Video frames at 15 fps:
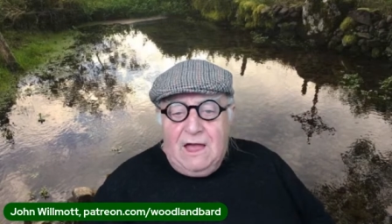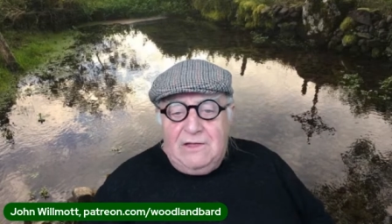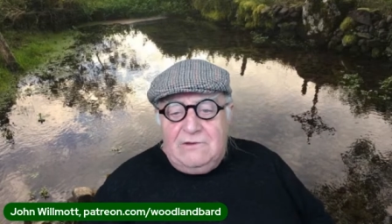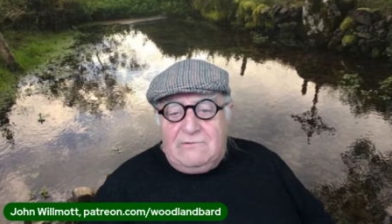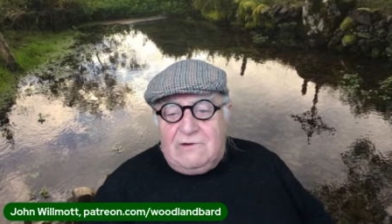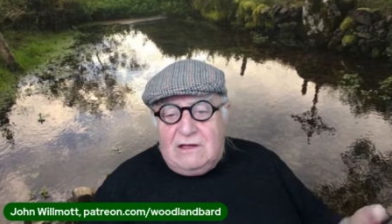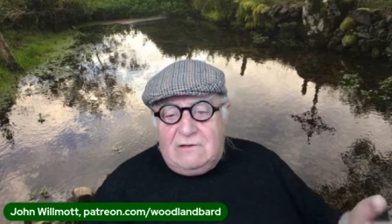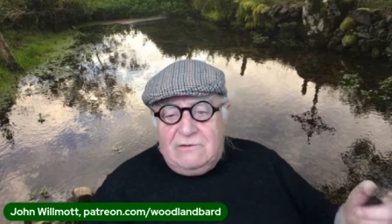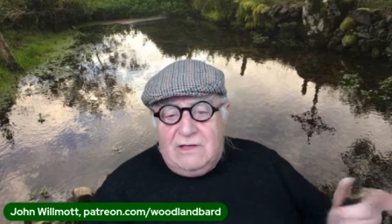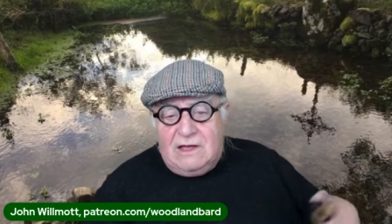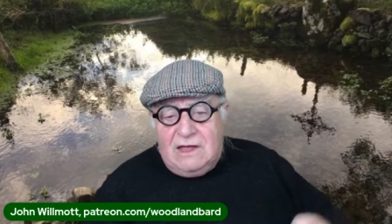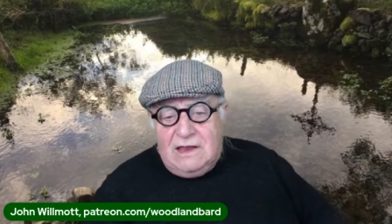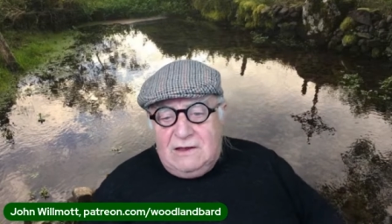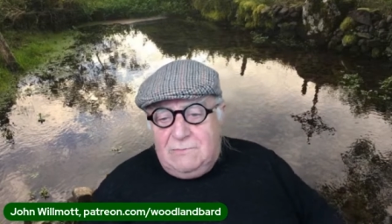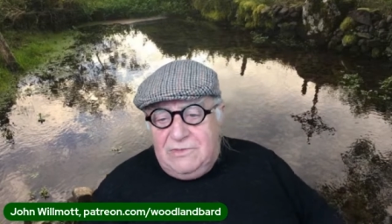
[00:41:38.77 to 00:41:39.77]
And around the
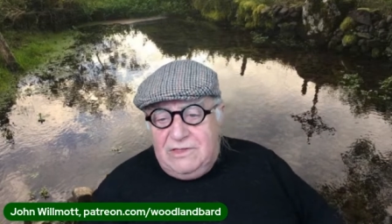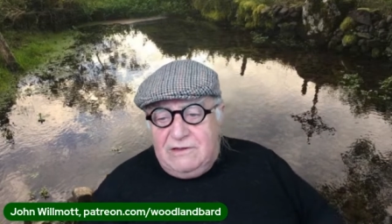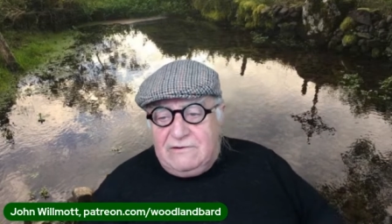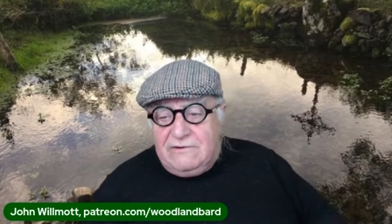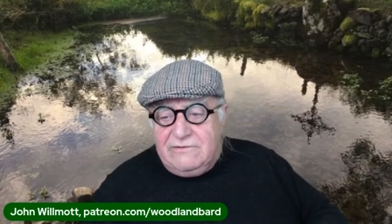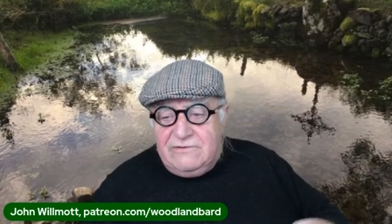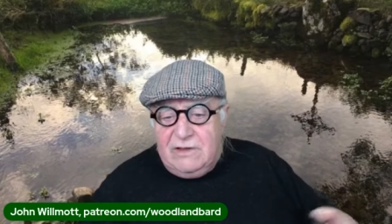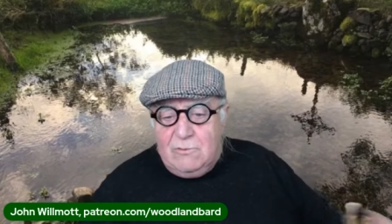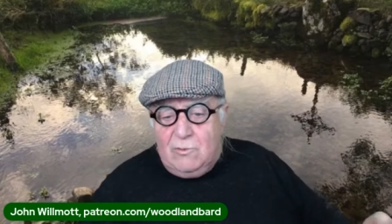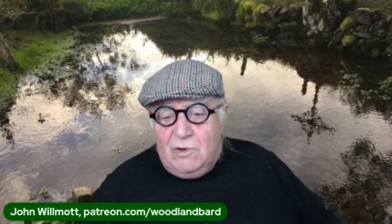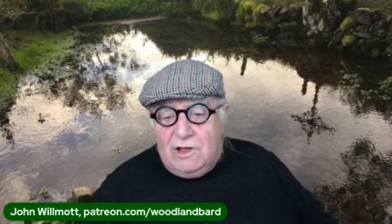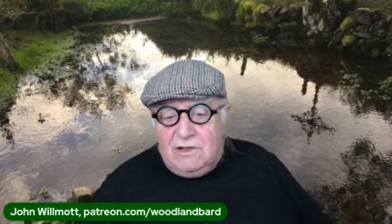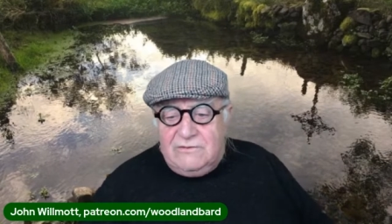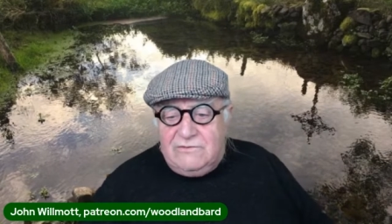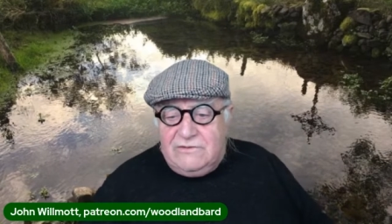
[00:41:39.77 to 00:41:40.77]
island, there are some
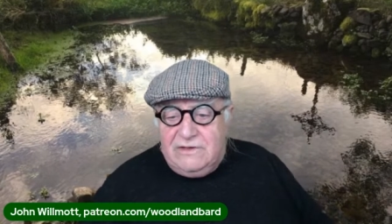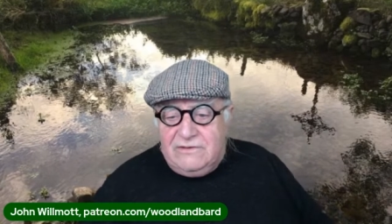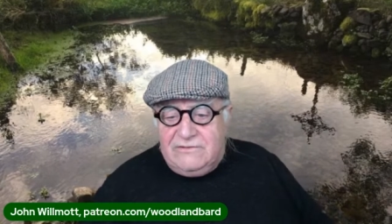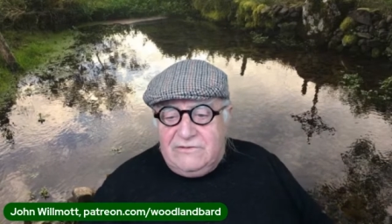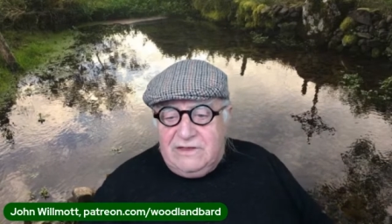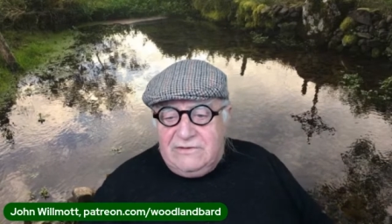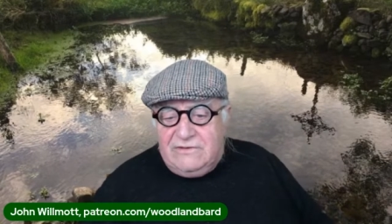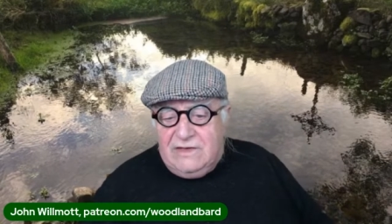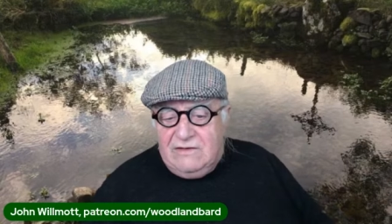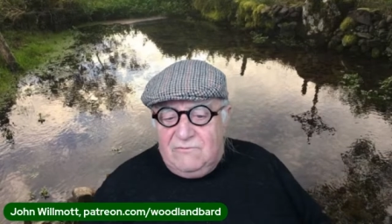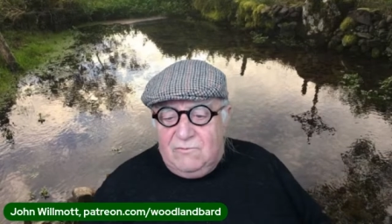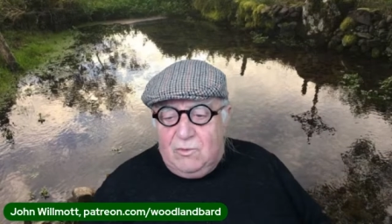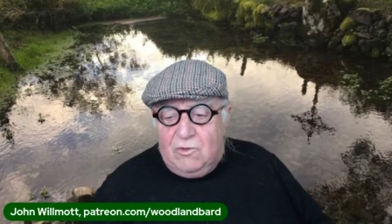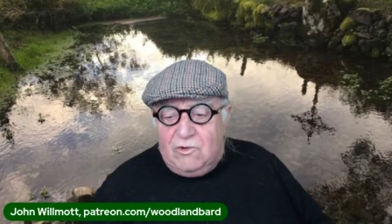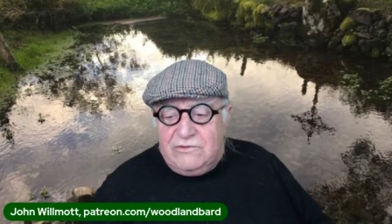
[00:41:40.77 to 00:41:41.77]
wells that are said to
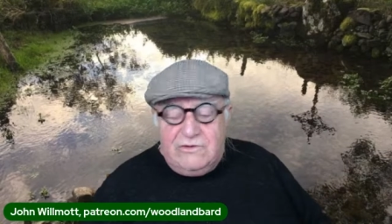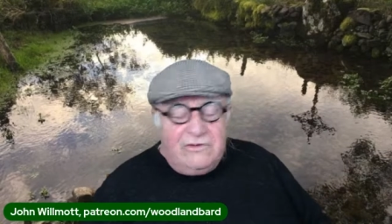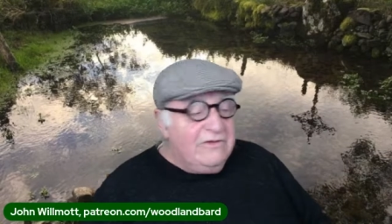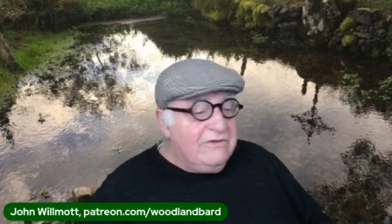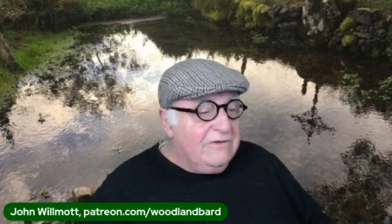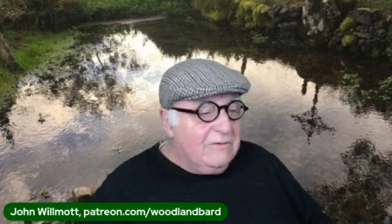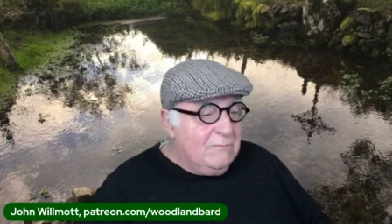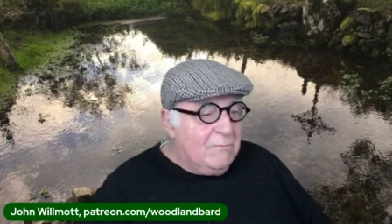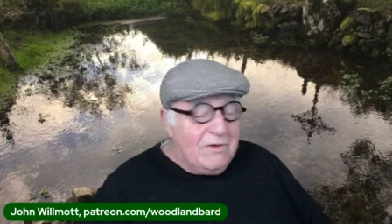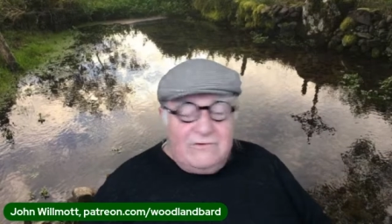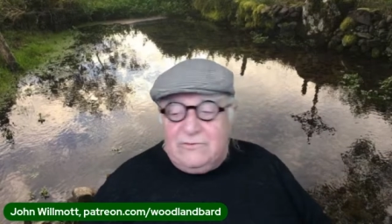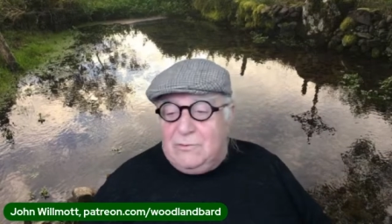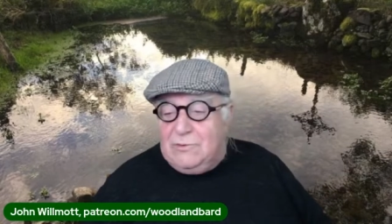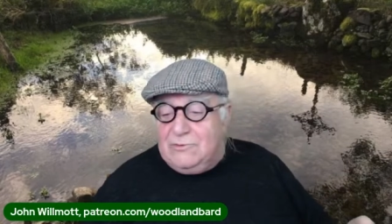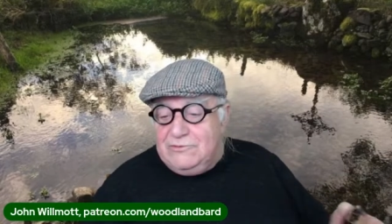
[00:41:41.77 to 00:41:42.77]
have water that's
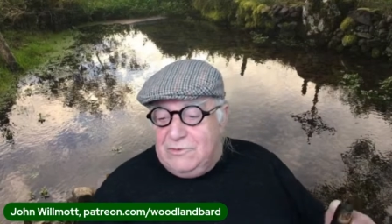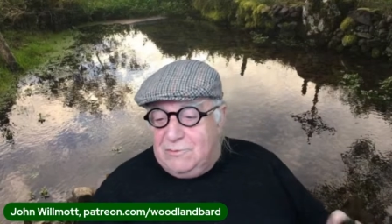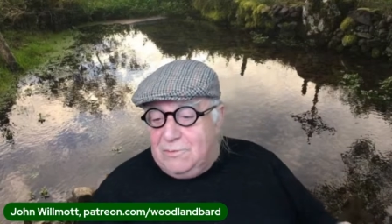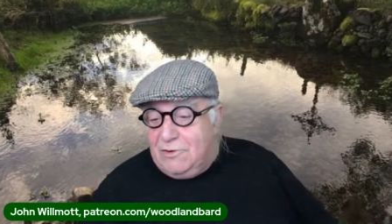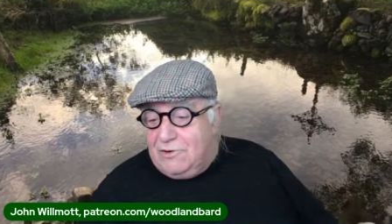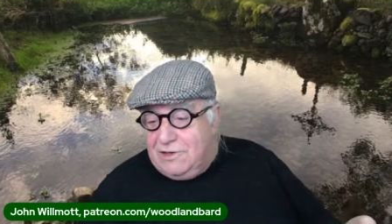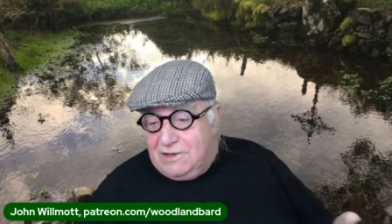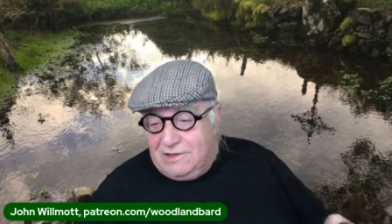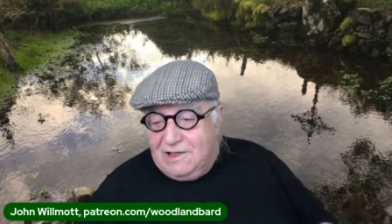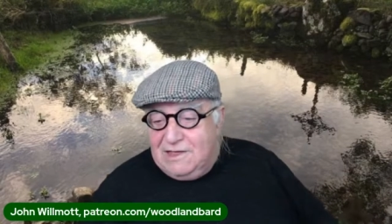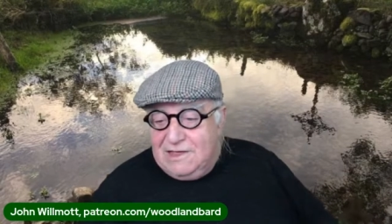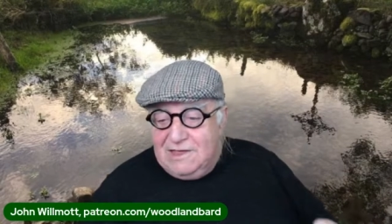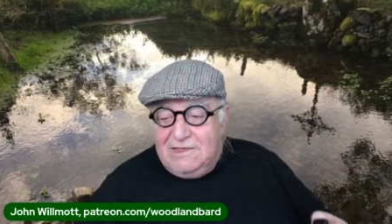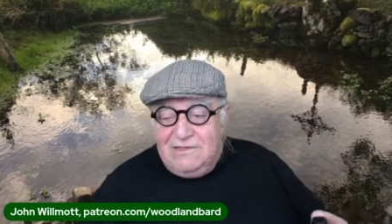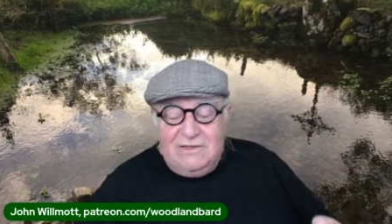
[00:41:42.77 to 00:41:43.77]
impossible to boil.
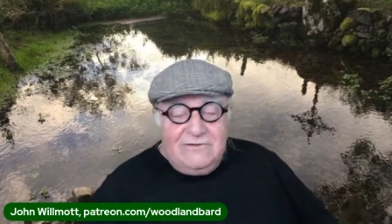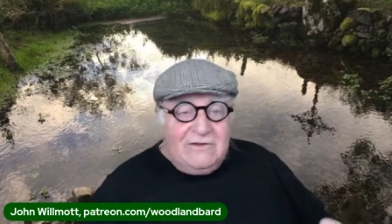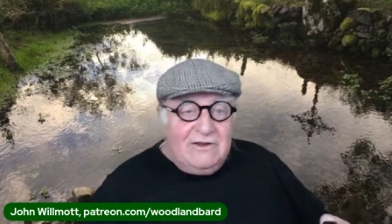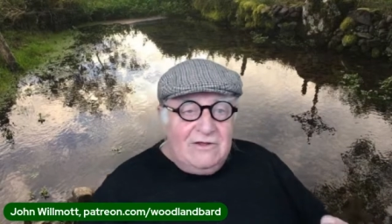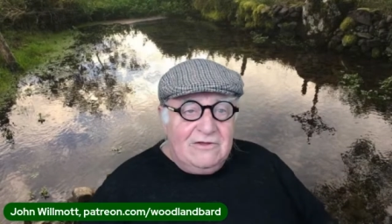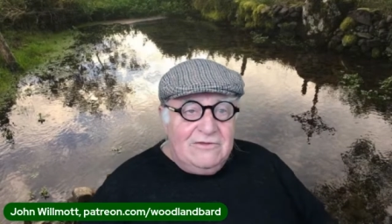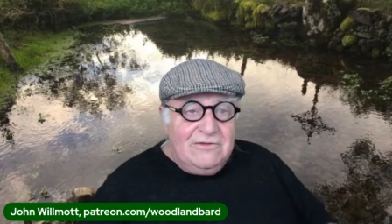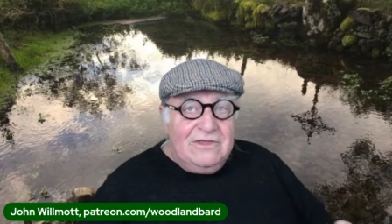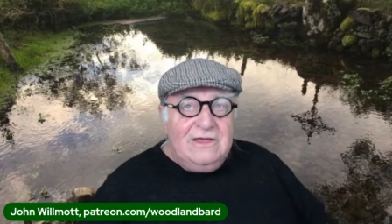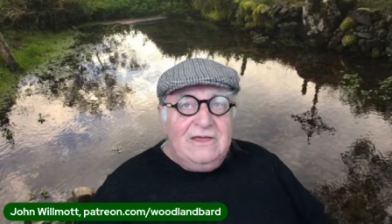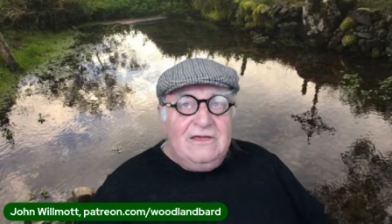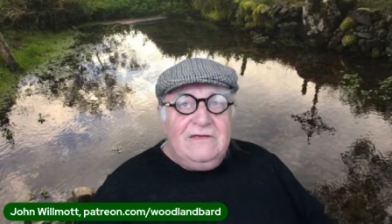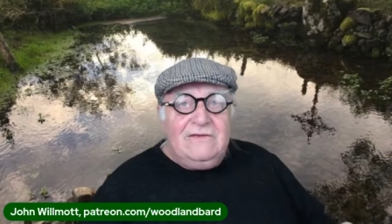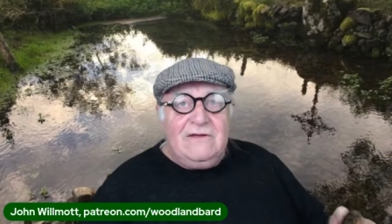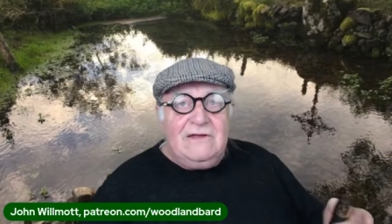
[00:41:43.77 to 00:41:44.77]
There's a lot of
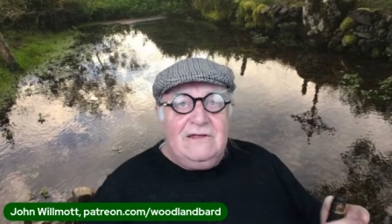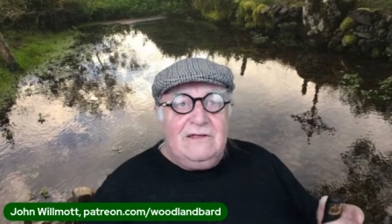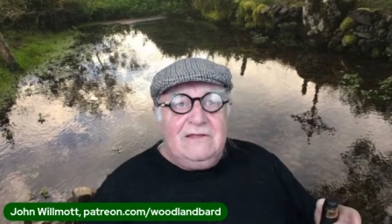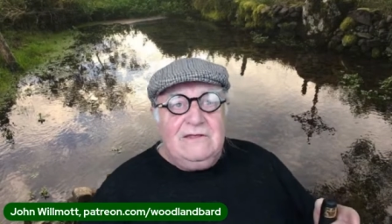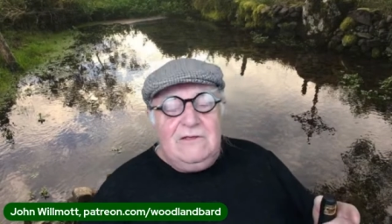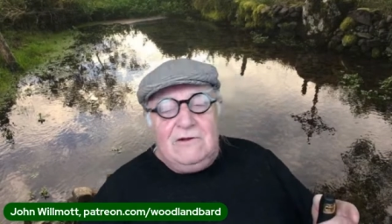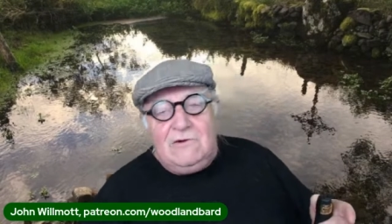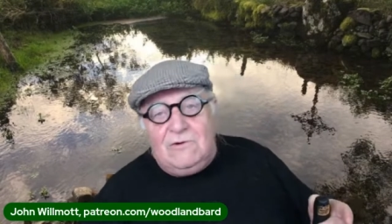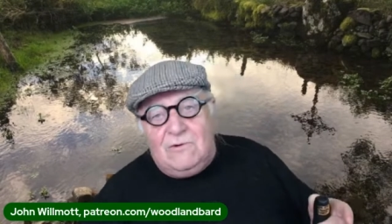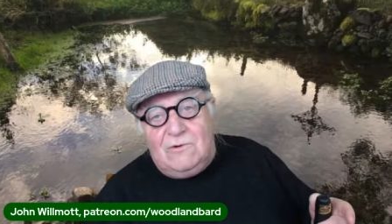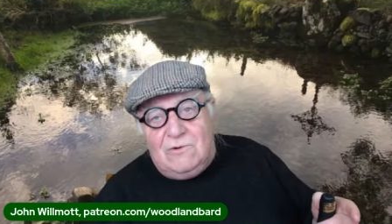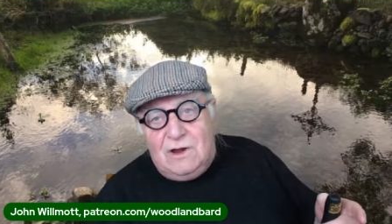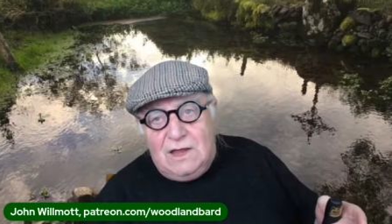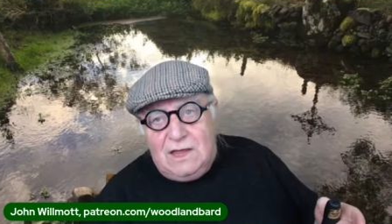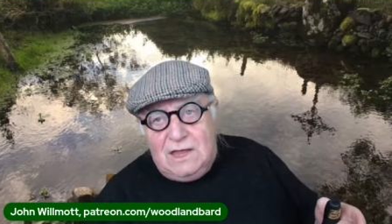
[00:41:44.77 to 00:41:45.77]
these. I
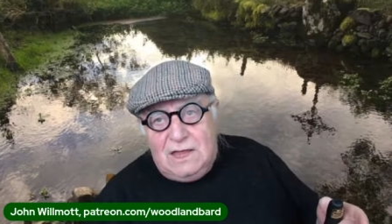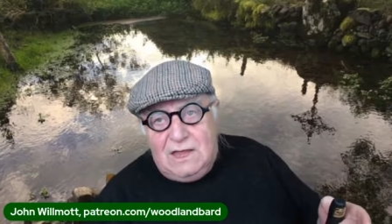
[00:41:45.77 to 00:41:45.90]
know